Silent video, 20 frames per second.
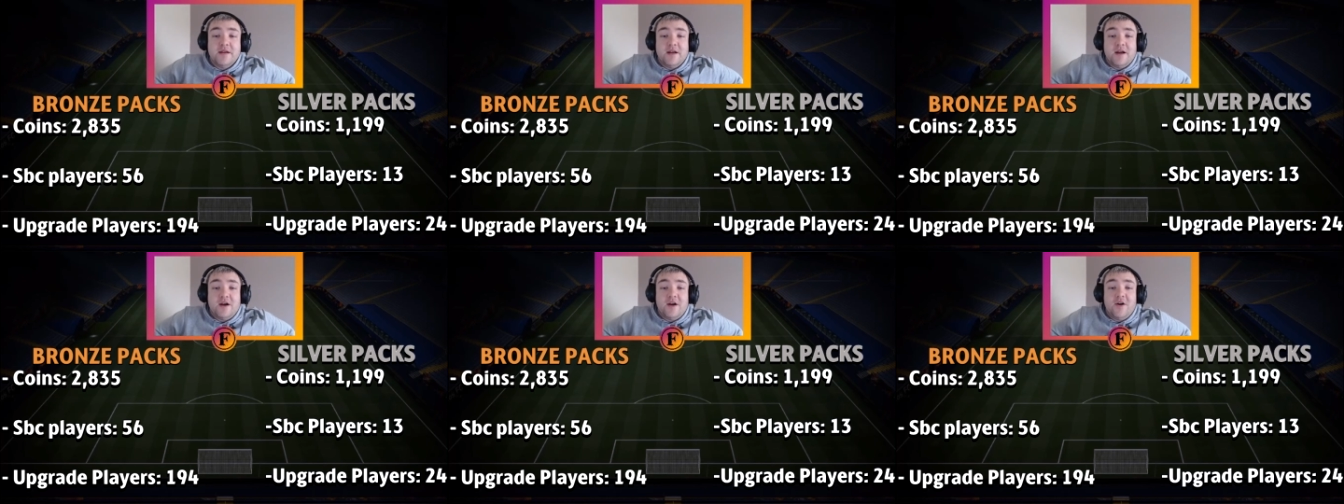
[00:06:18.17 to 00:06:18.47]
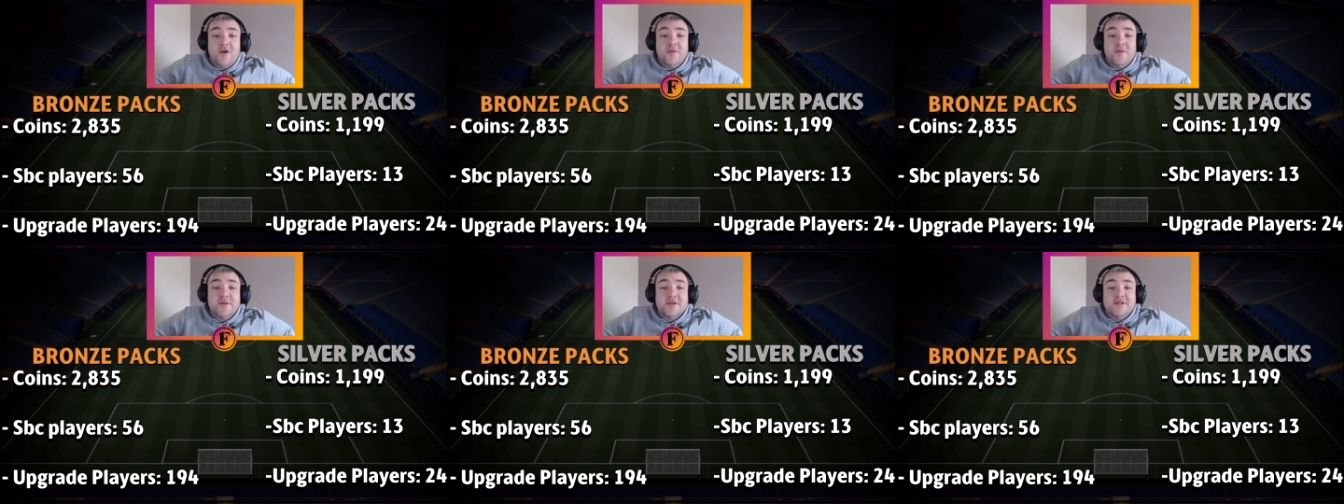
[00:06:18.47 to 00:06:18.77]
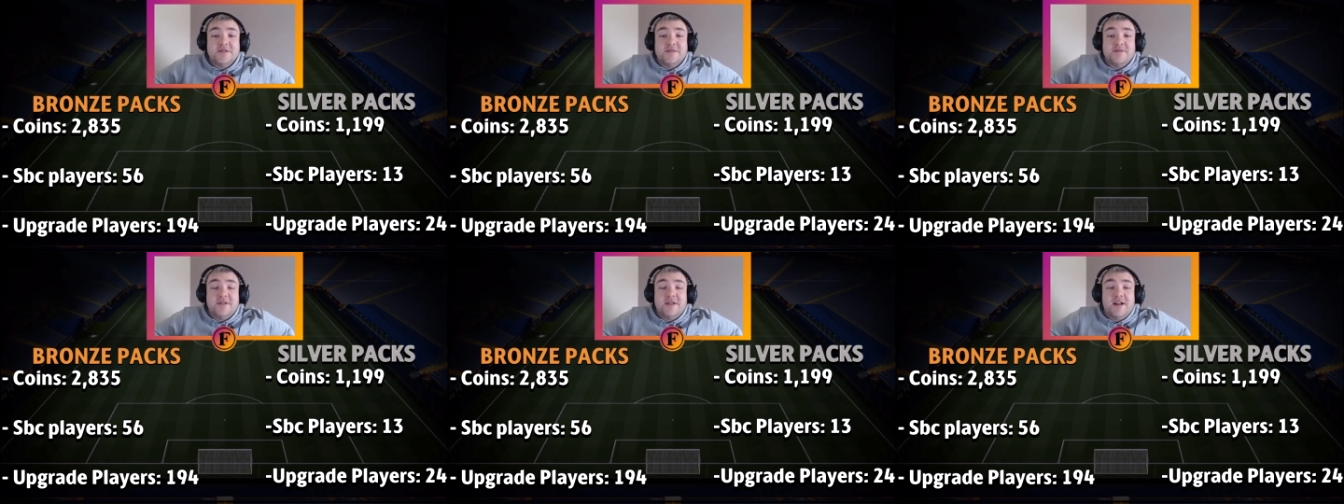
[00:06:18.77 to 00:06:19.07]
I hope you
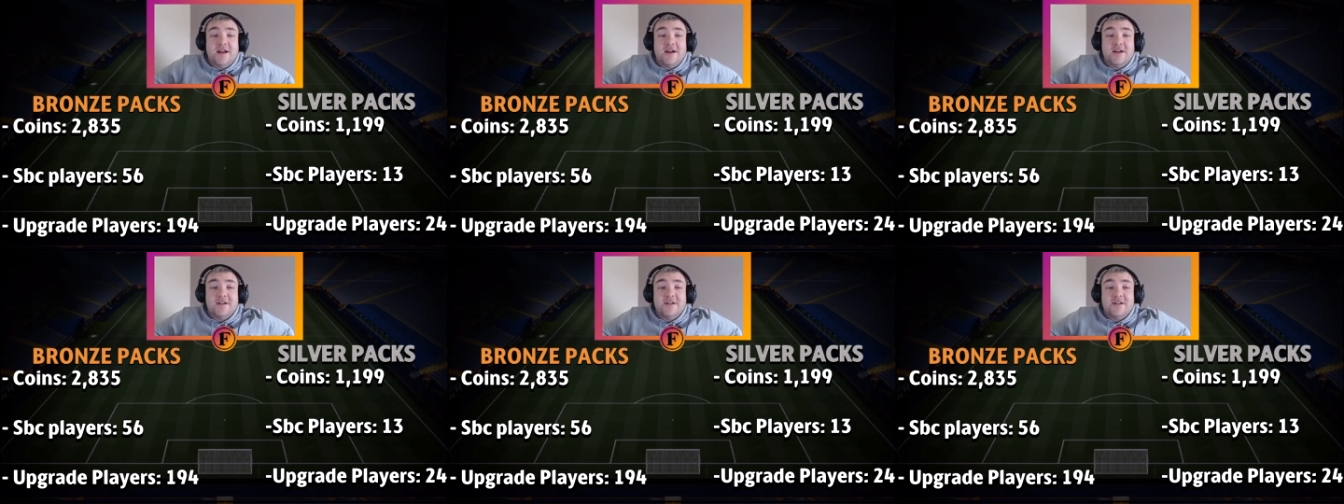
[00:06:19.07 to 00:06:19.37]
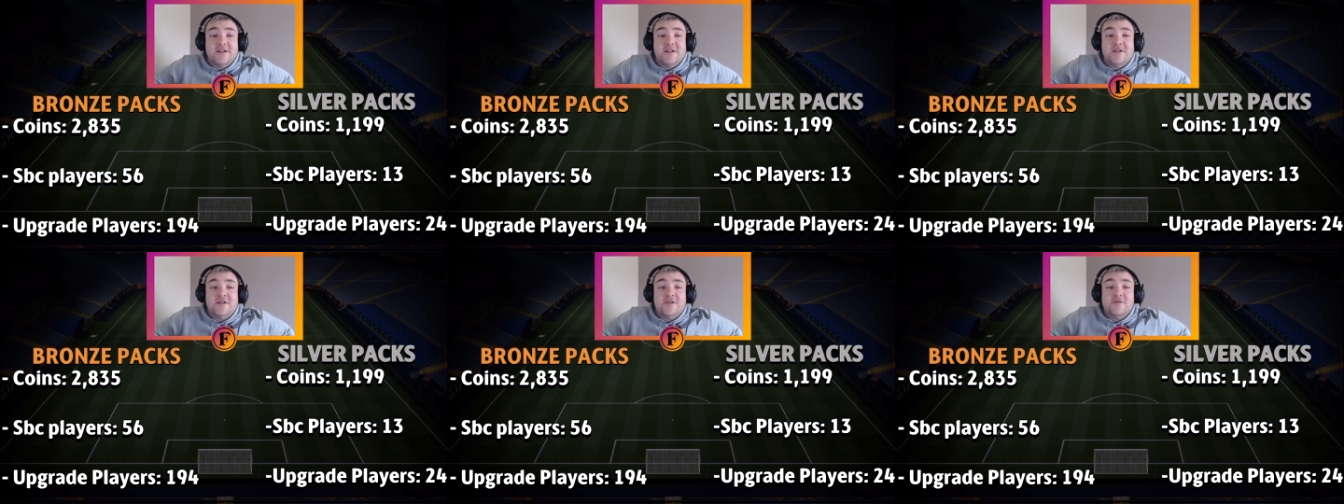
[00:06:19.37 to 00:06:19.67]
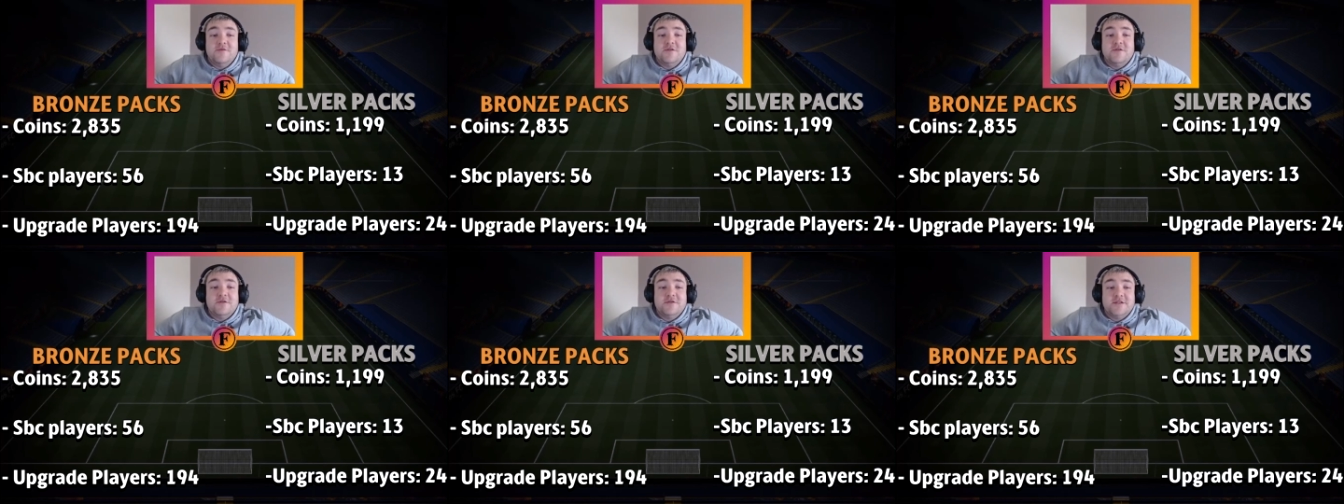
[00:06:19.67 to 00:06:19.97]
learned,
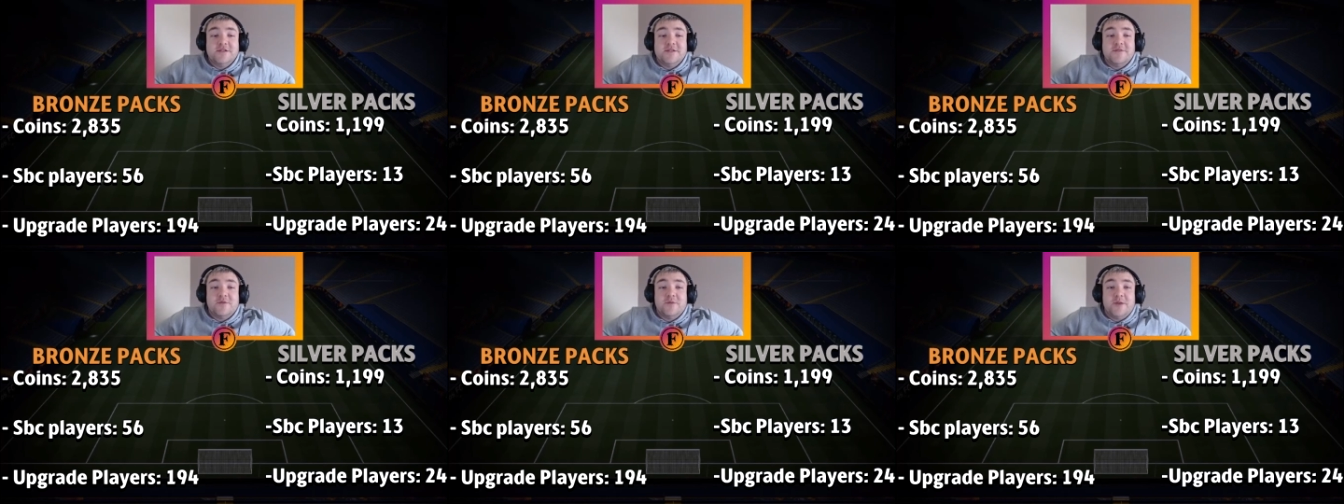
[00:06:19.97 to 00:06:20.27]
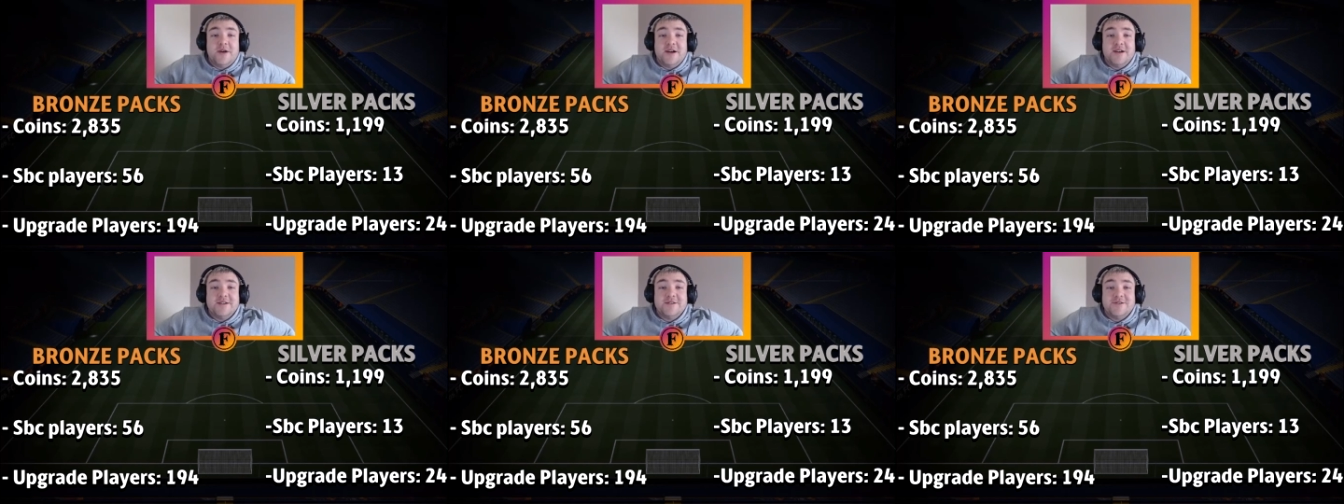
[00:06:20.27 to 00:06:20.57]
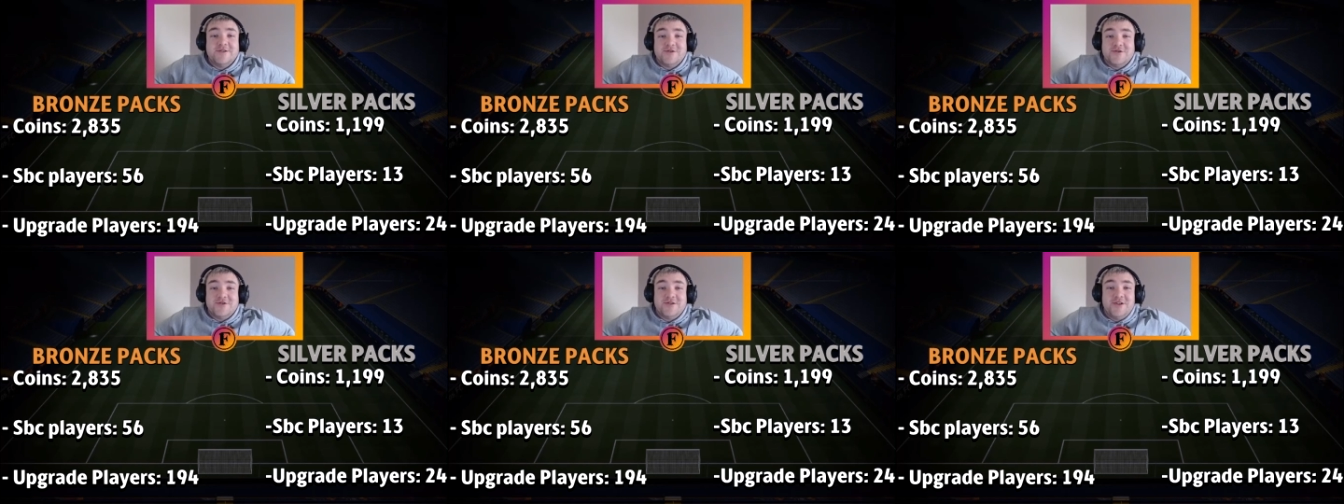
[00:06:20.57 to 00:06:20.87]
don't do silver packs,
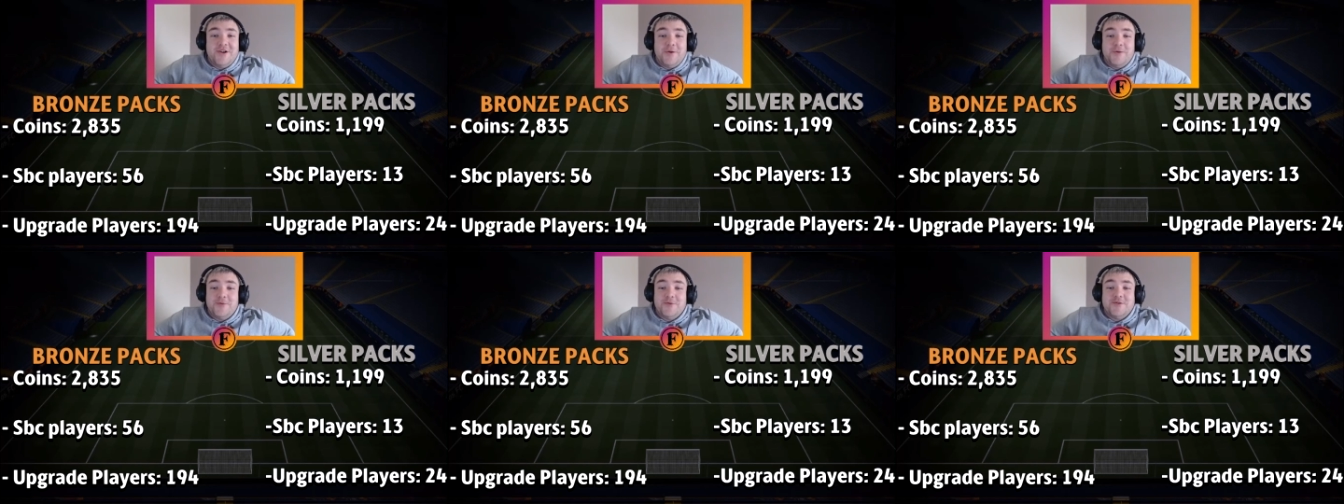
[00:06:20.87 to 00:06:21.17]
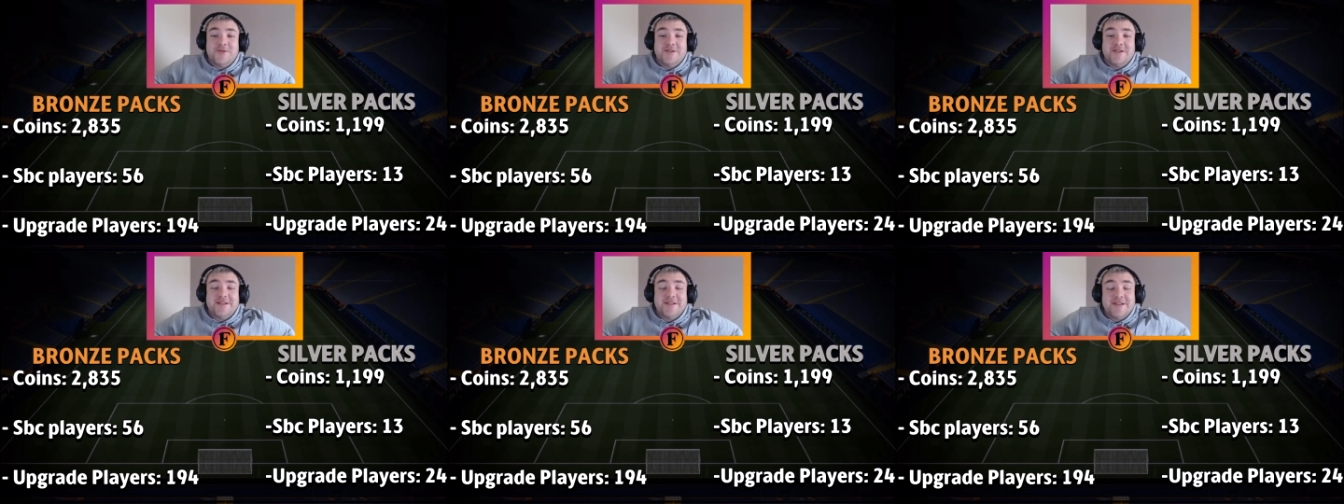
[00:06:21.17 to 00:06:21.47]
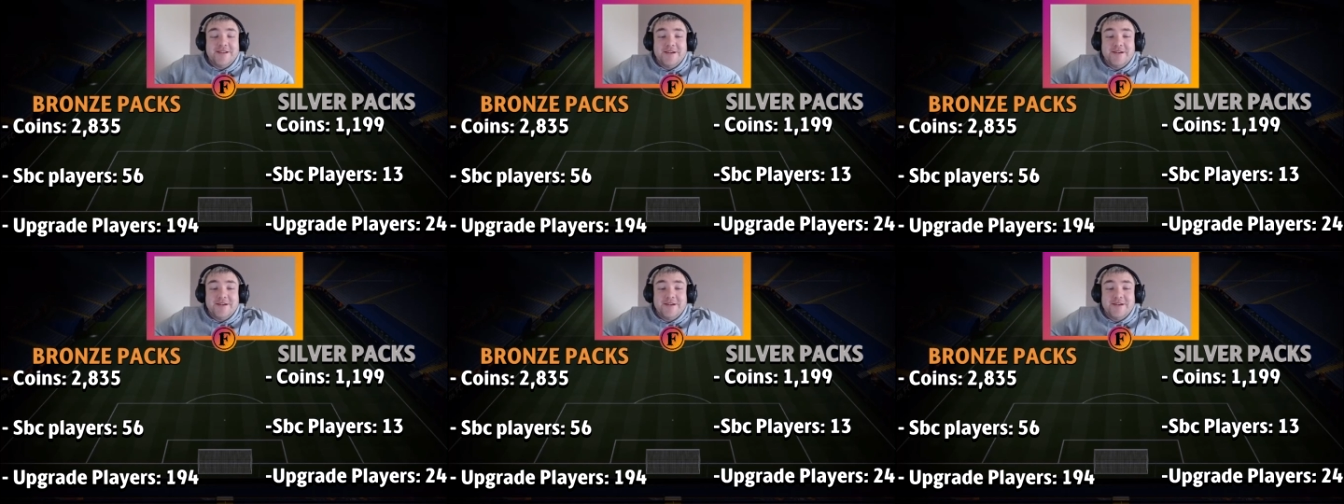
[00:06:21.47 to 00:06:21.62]
they're just not worth it.